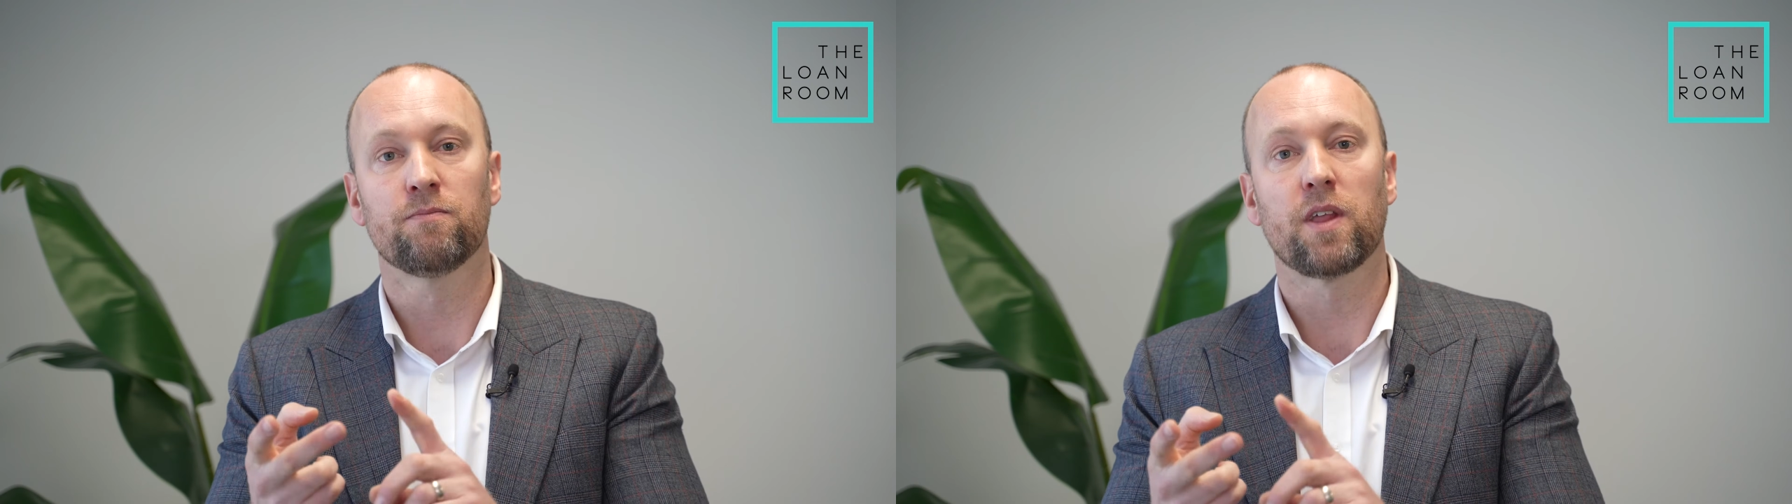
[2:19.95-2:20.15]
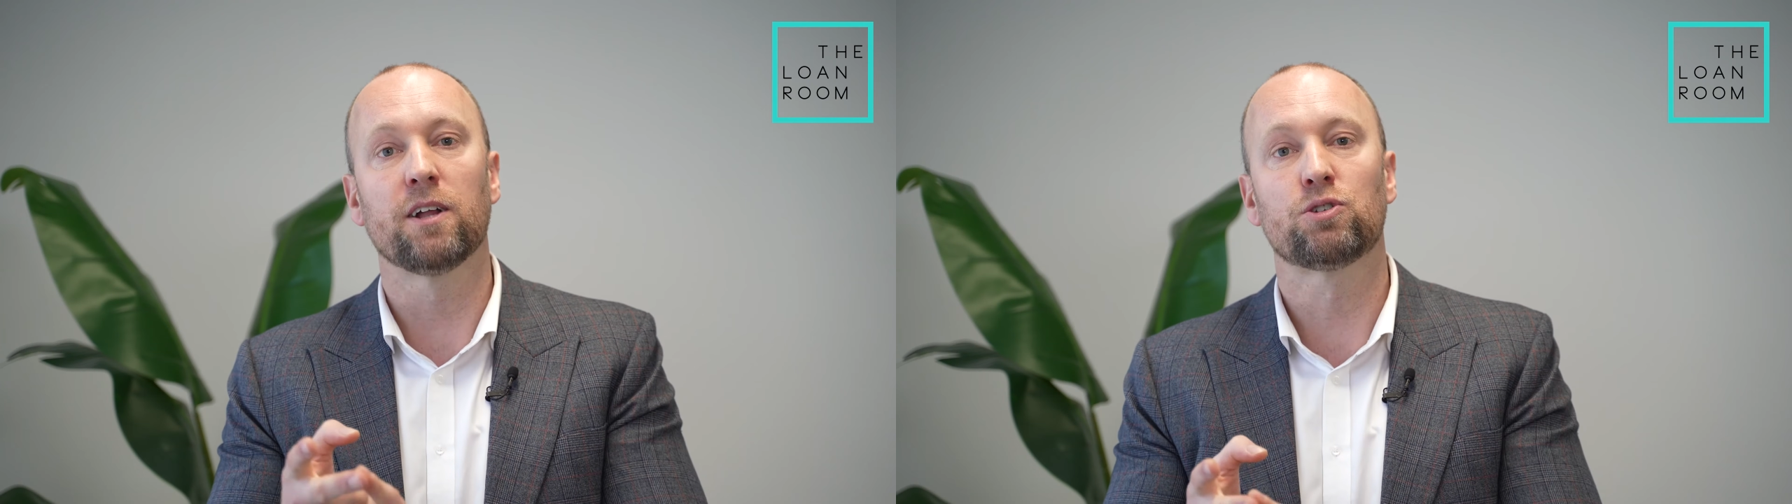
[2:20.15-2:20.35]

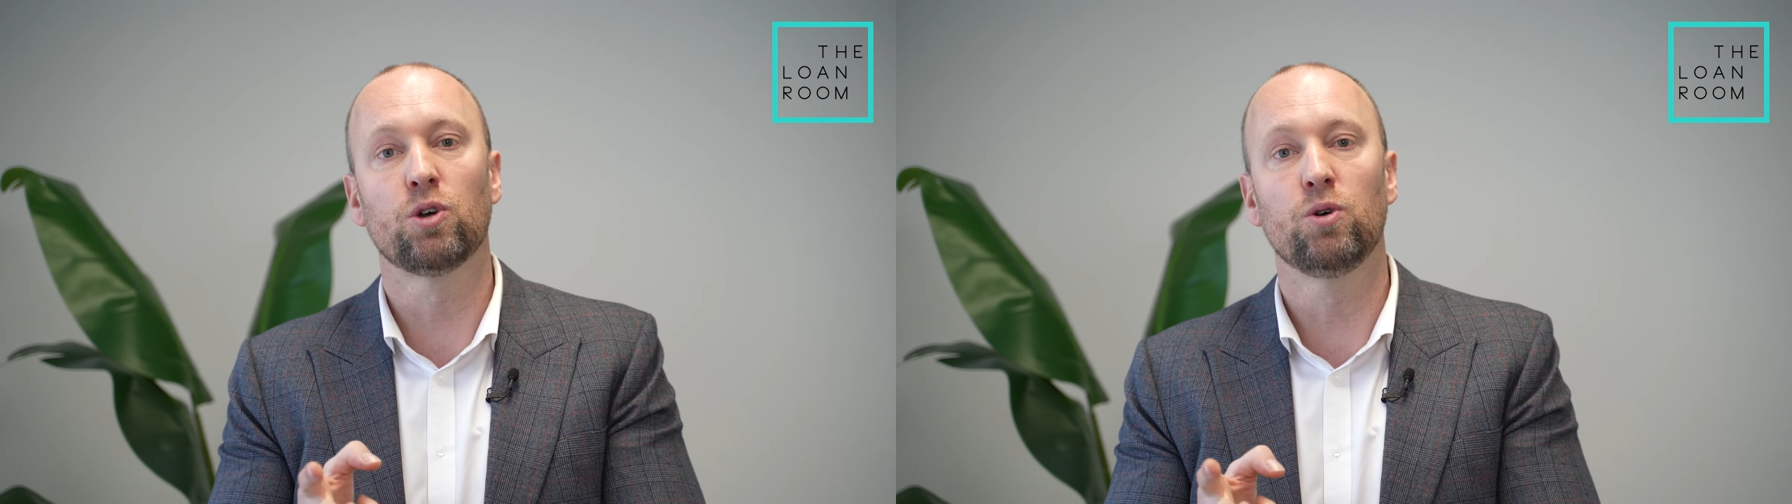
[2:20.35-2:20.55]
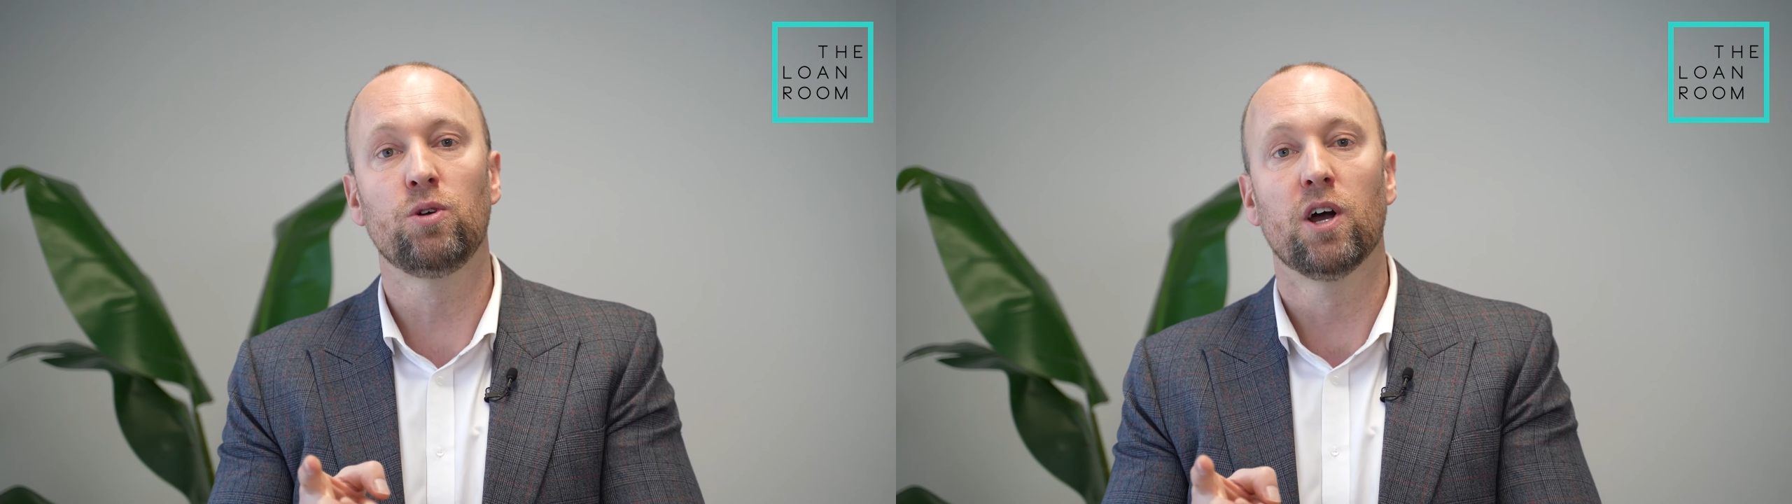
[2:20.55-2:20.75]
and
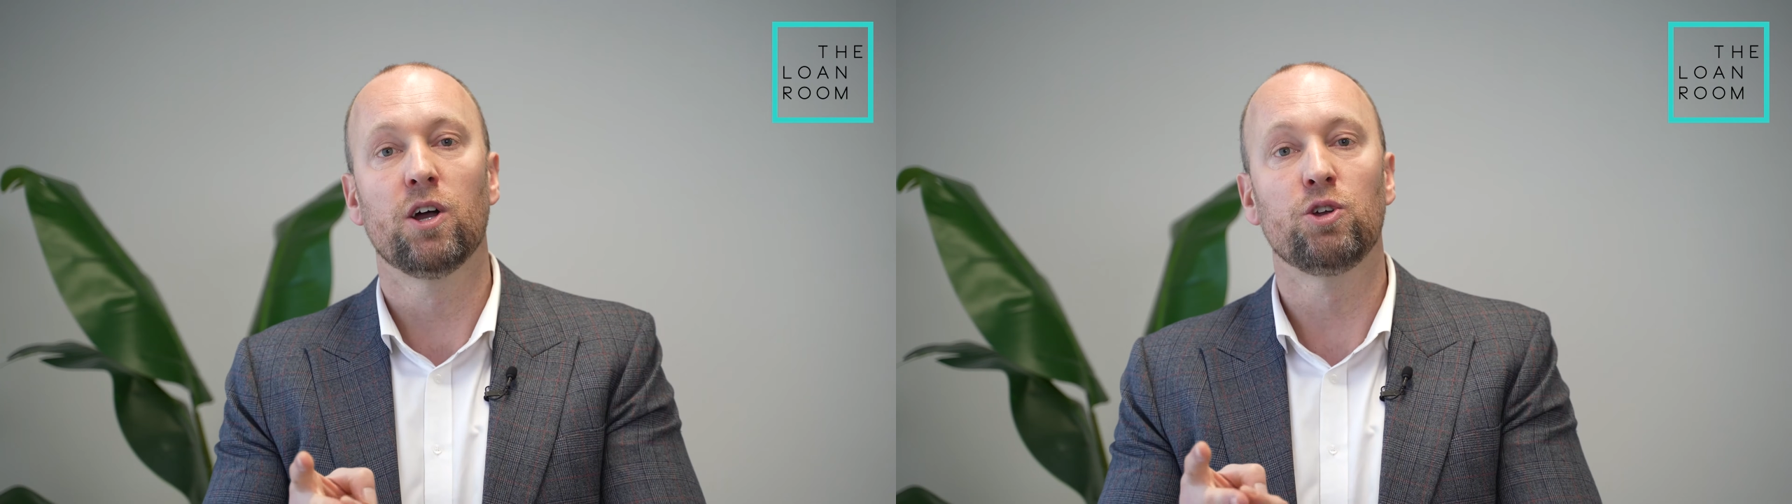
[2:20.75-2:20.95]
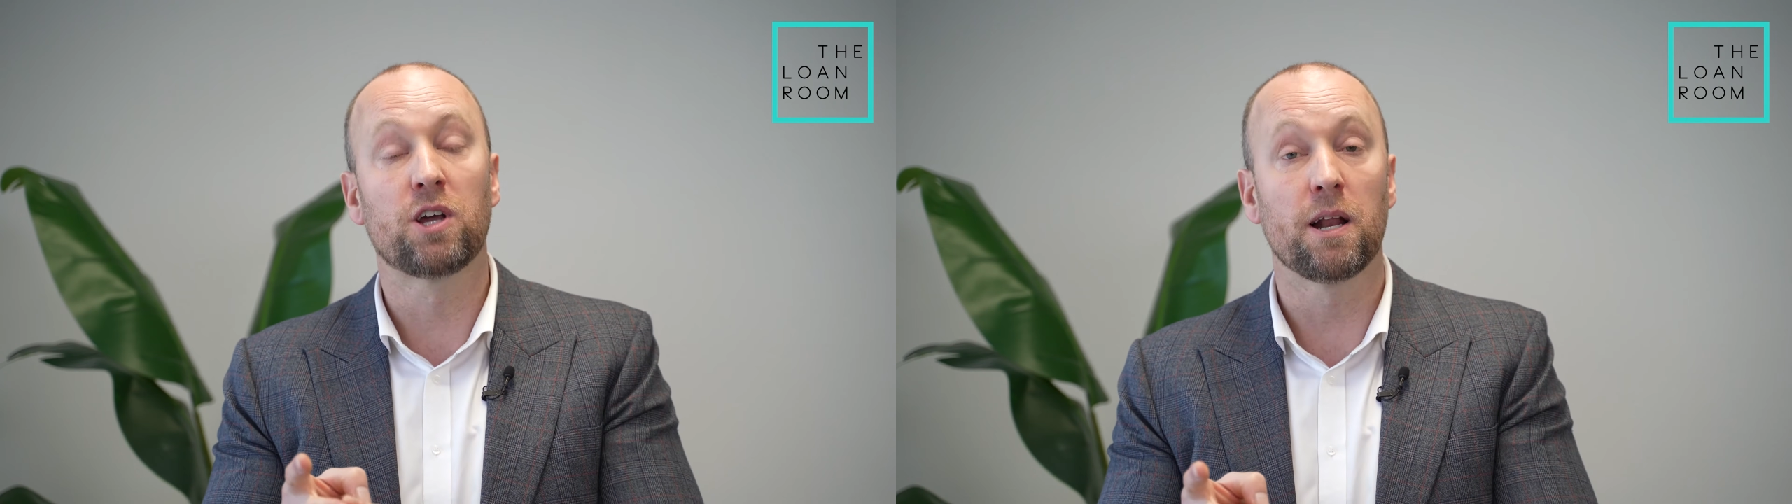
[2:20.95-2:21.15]
two,
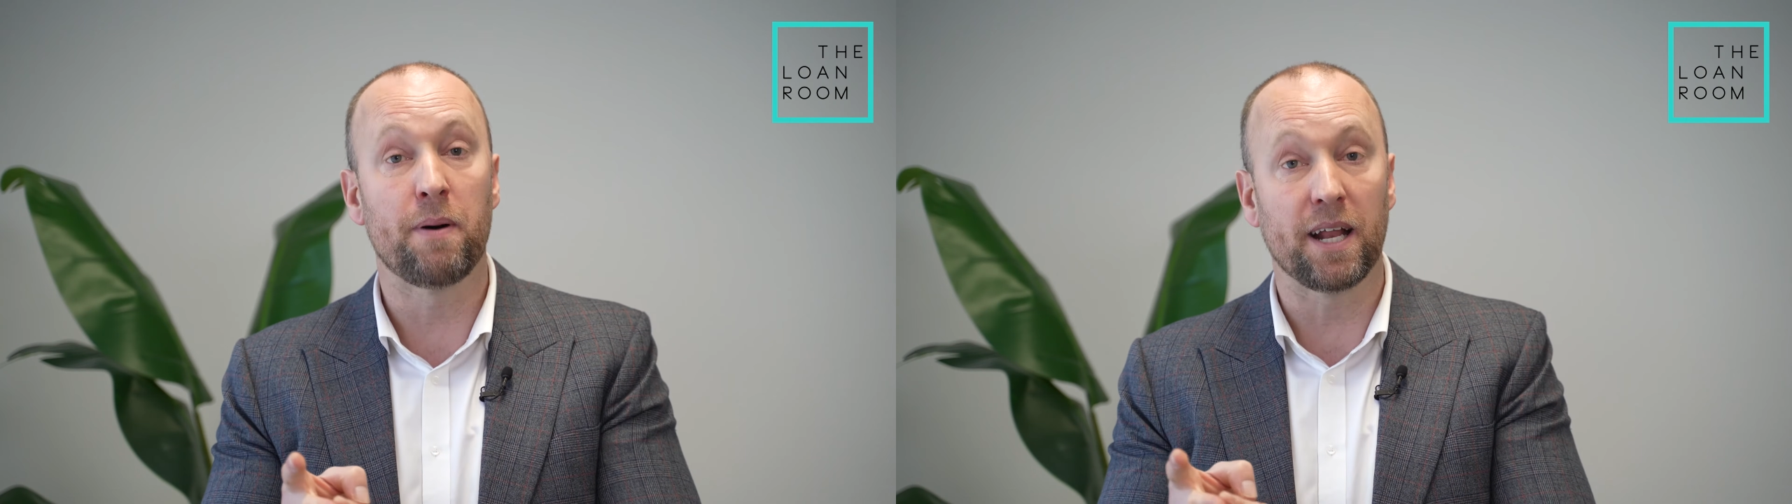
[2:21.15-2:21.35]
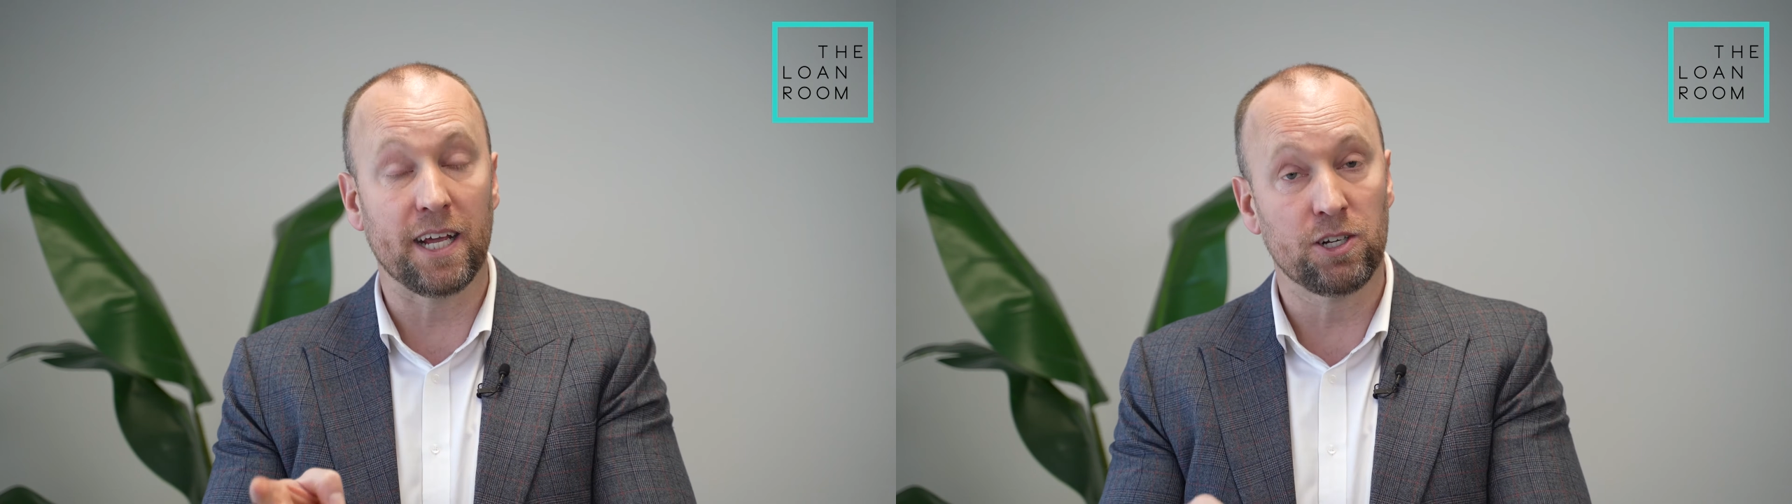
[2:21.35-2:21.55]
you get a
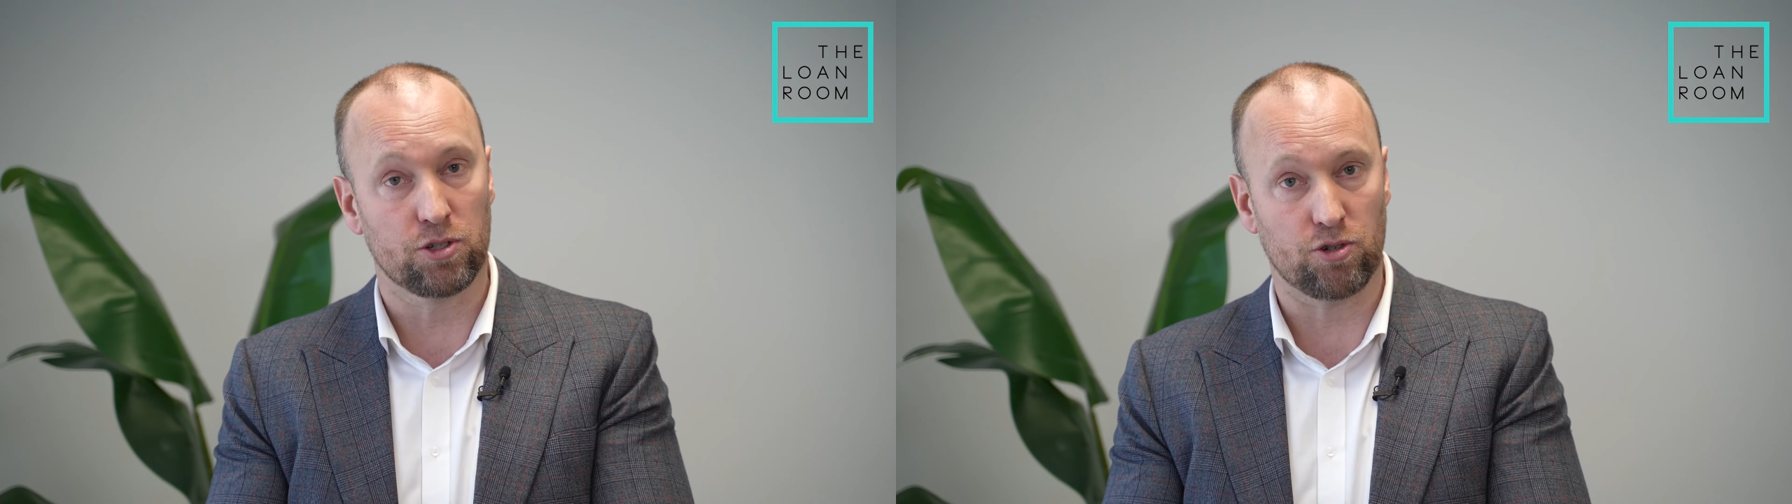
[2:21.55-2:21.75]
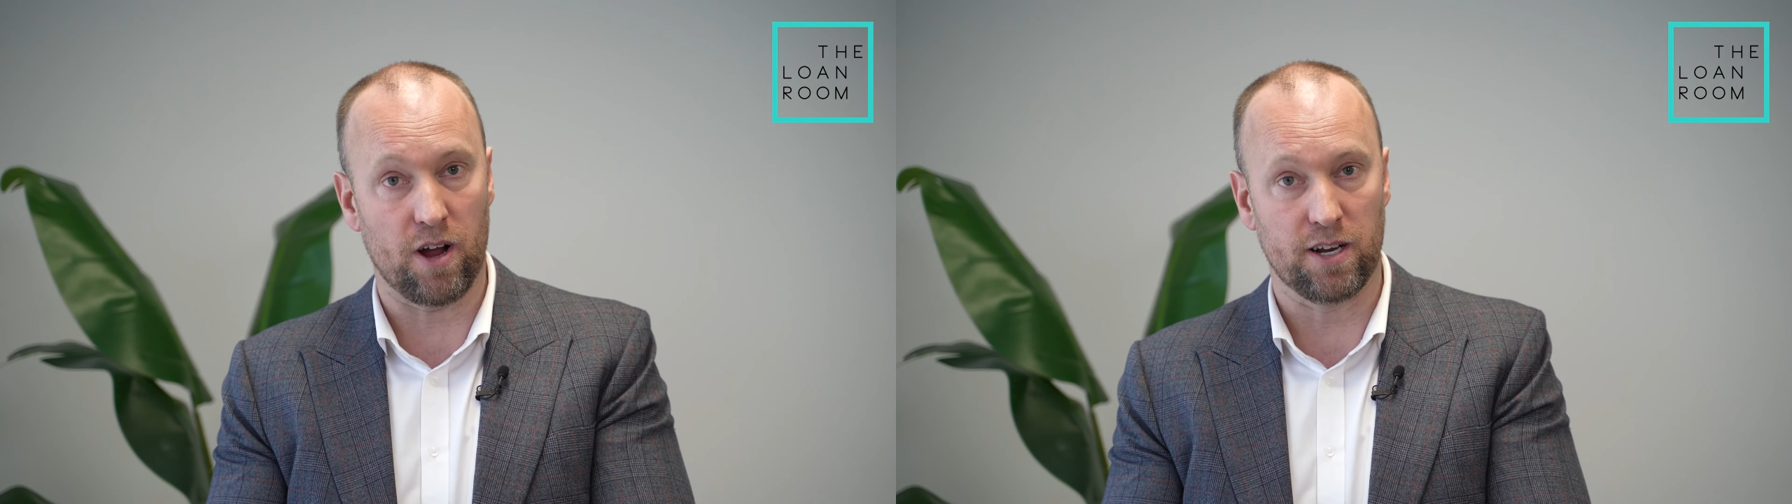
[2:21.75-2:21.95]
better
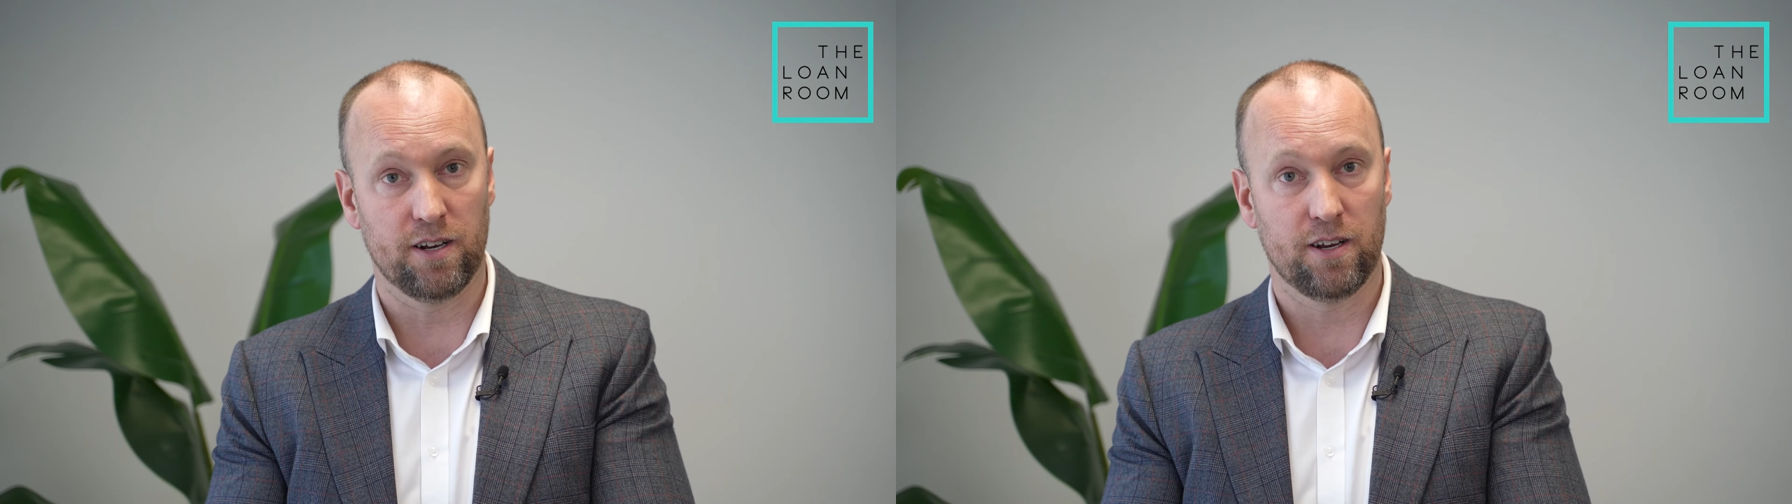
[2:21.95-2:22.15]
interest rate.